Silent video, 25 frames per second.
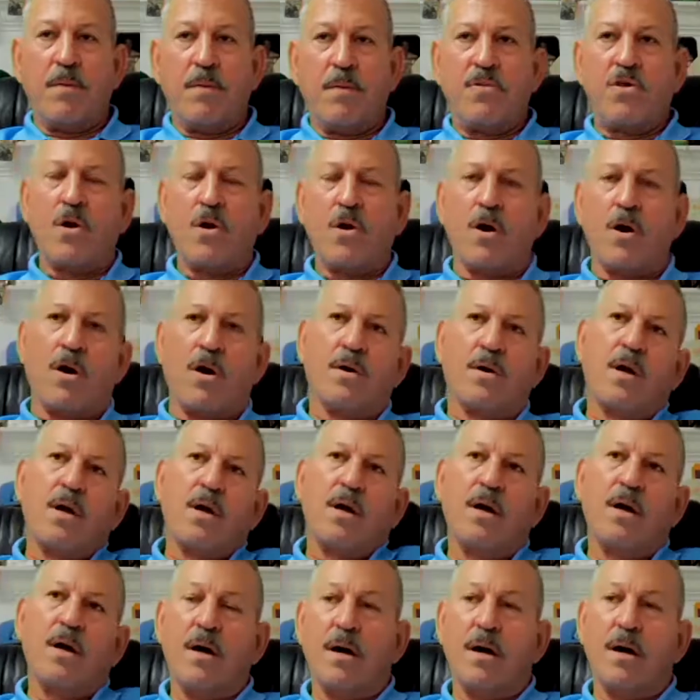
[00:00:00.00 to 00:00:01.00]
Sure.
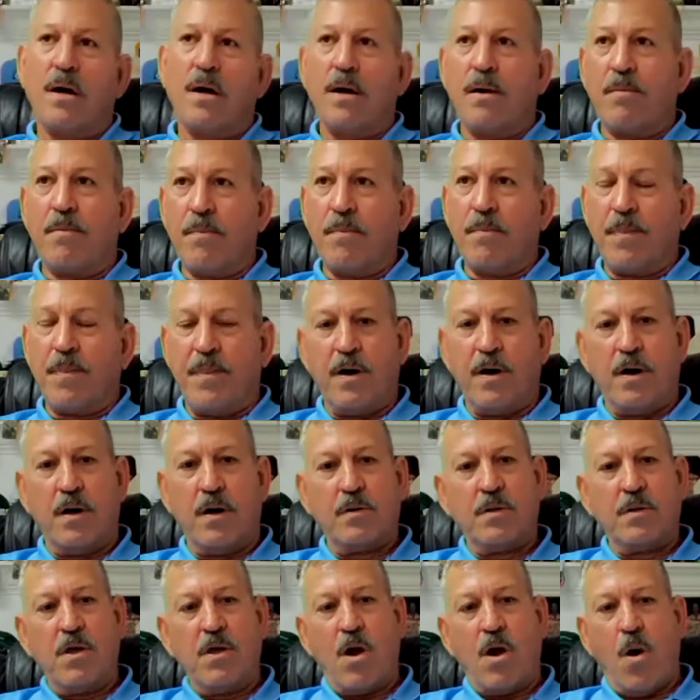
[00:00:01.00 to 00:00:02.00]
Going
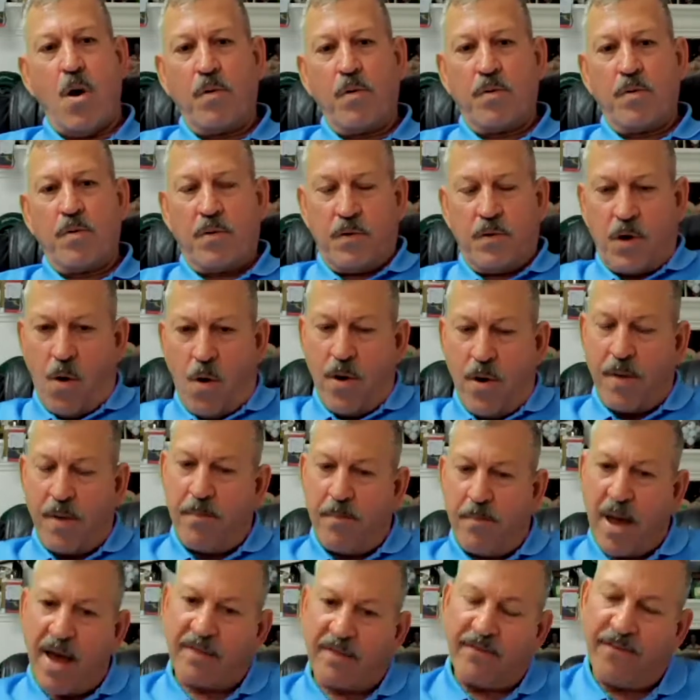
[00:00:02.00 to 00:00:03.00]

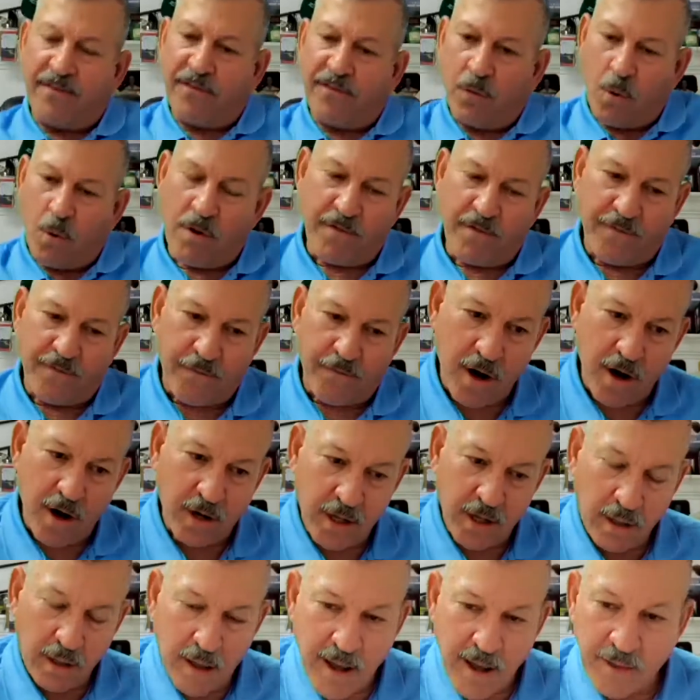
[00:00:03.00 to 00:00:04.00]
back to
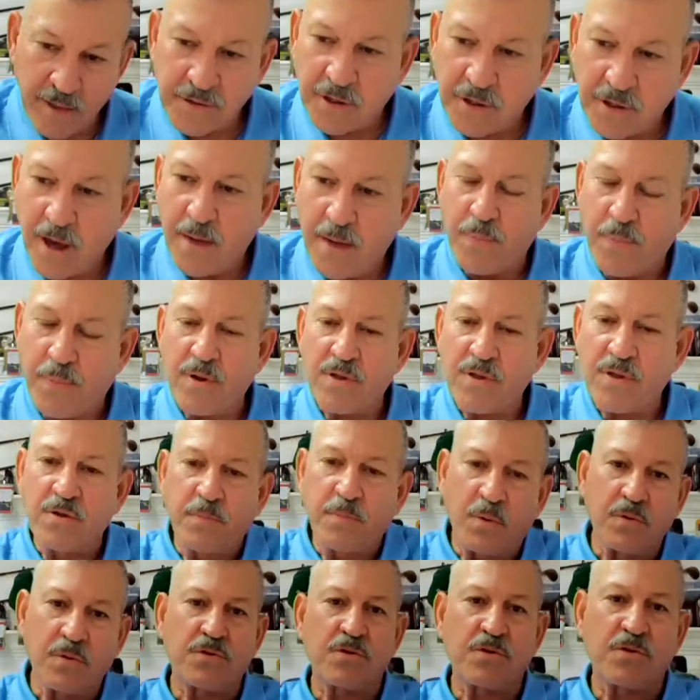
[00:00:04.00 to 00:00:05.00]
Florida-friendly landscape
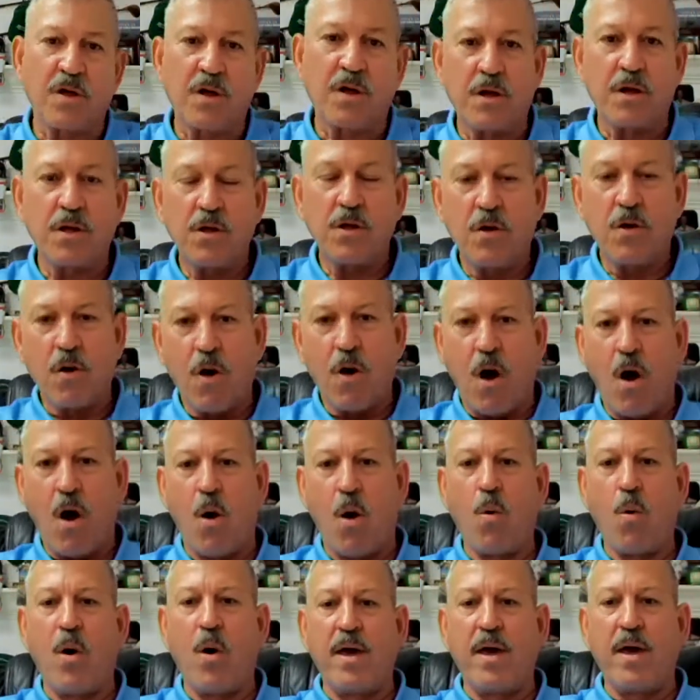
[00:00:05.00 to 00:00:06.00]
principles, you're
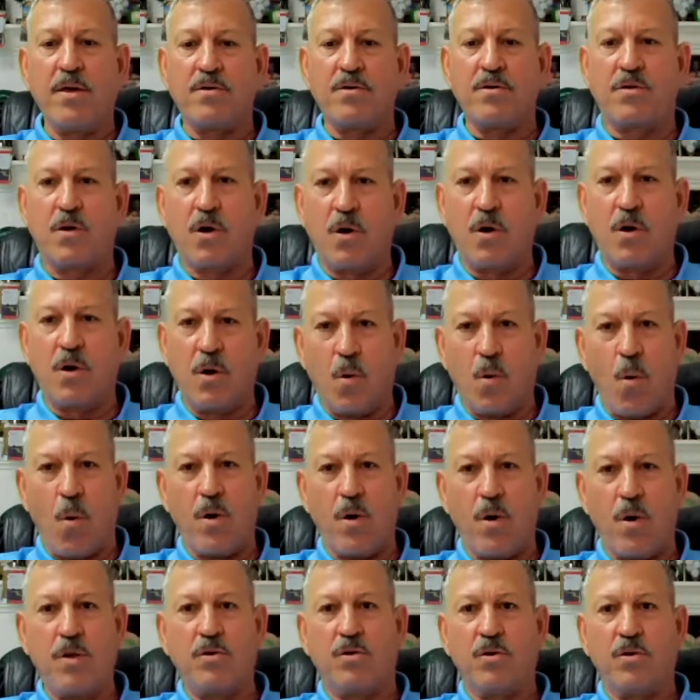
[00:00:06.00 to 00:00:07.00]
always
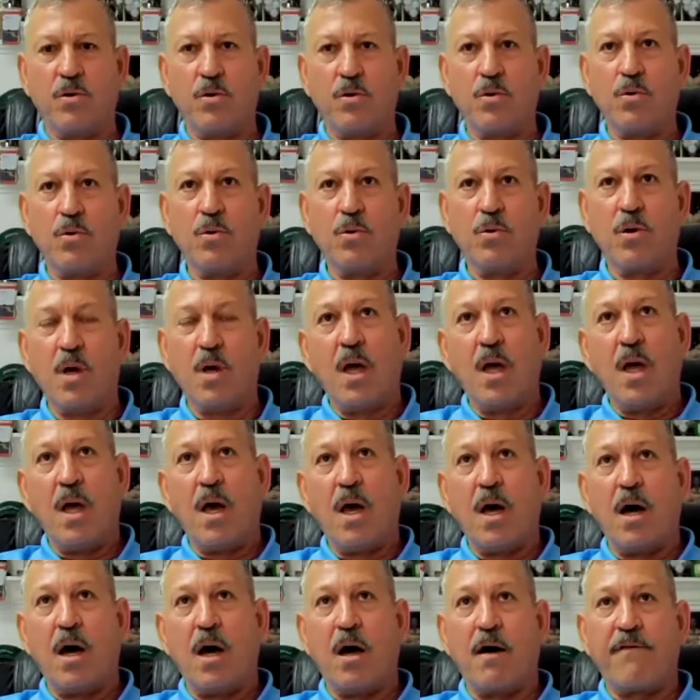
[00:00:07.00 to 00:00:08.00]
going to,
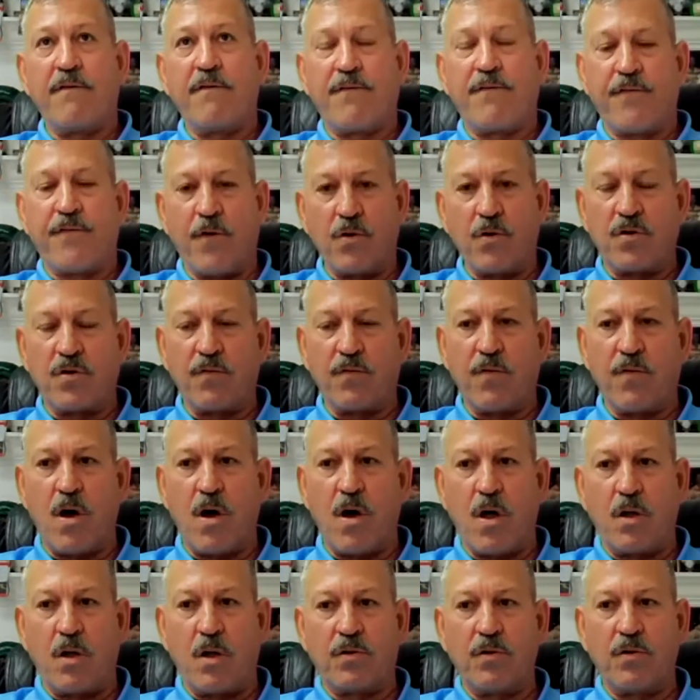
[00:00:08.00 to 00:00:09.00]
first of
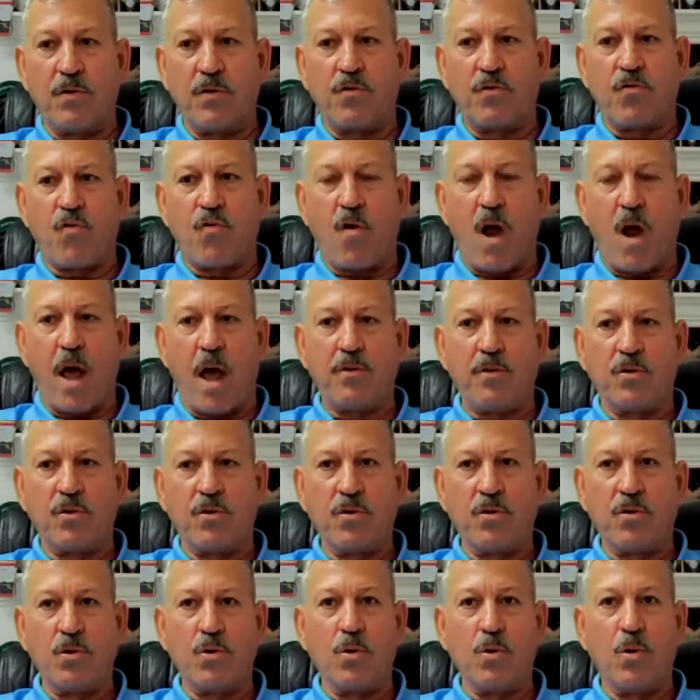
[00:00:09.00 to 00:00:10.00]
all, try
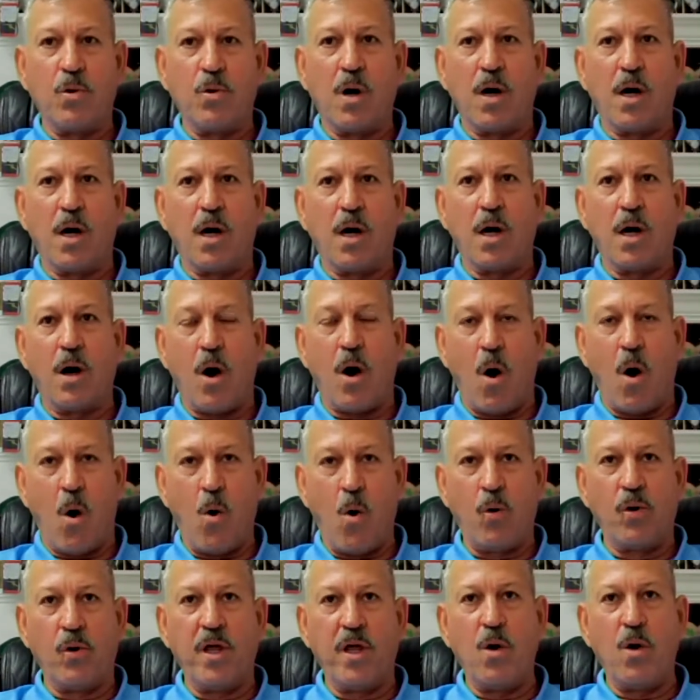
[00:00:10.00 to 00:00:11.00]
to
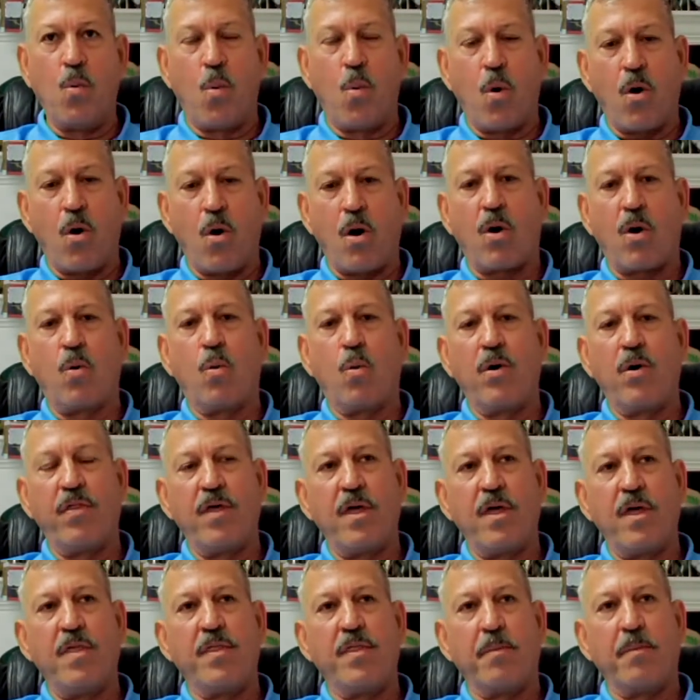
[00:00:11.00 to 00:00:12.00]
only work
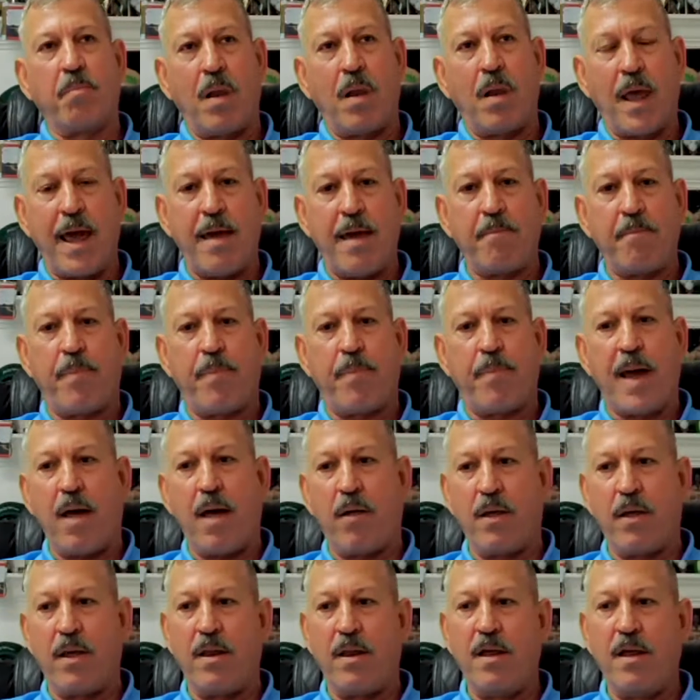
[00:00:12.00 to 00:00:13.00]
within the plant
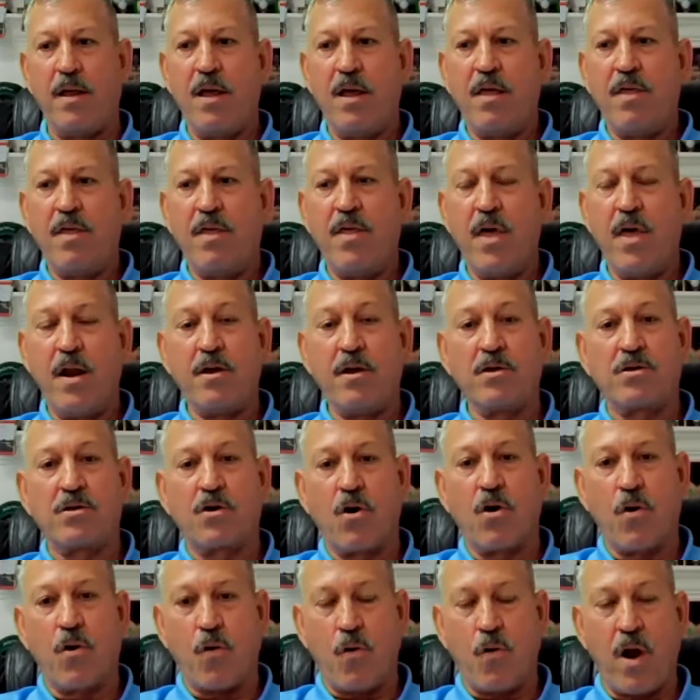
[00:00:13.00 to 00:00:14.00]
palette that is
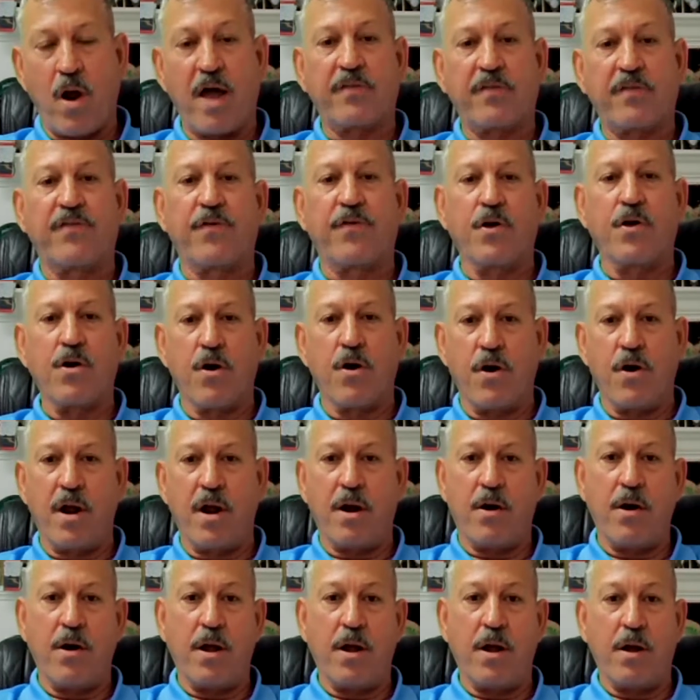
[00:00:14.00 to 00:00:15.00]
correct for your
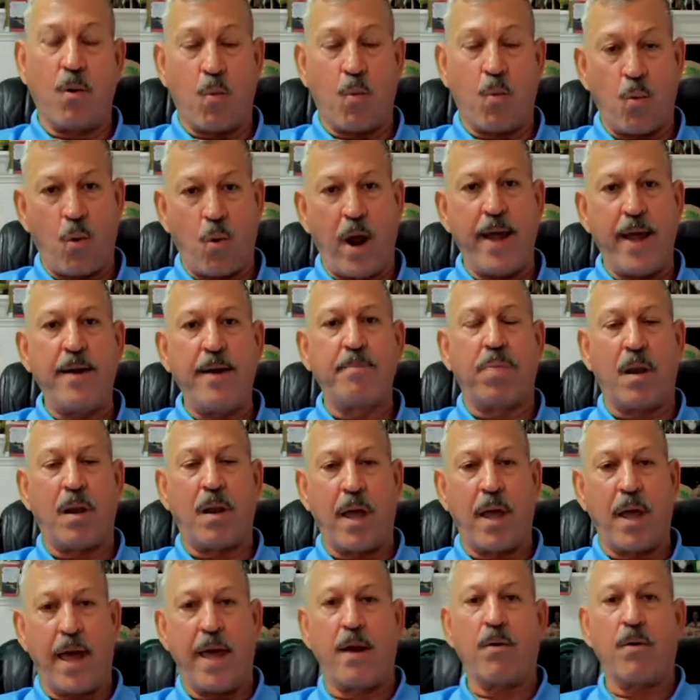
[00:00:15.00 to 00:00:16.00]
area. Right
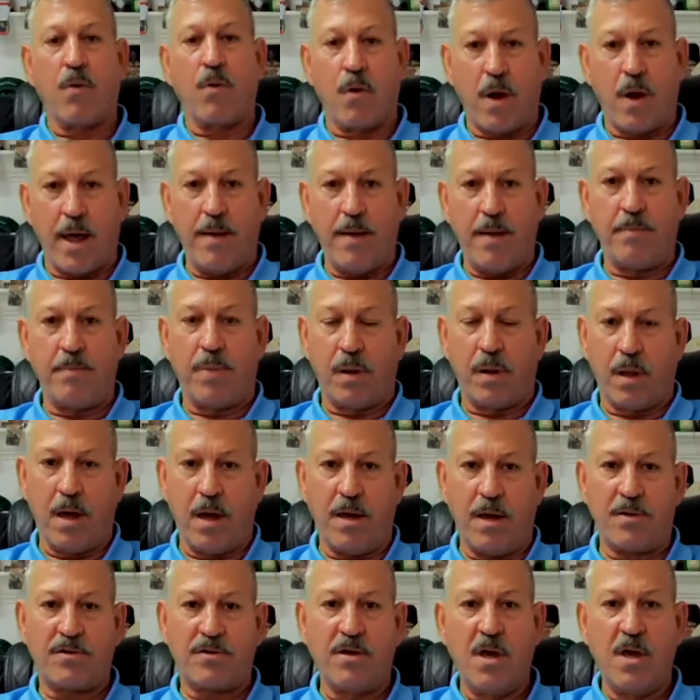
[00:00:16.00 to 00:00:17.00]
plant, right
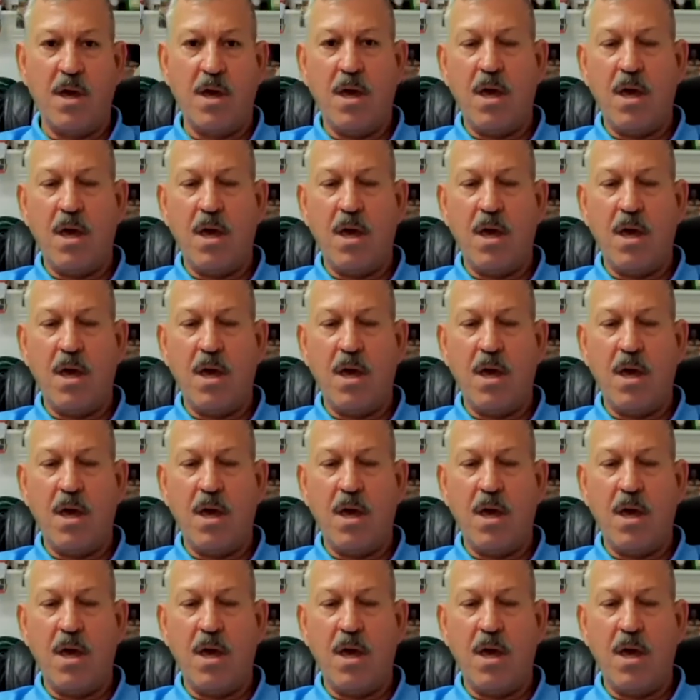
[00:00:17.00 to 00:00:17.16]
place.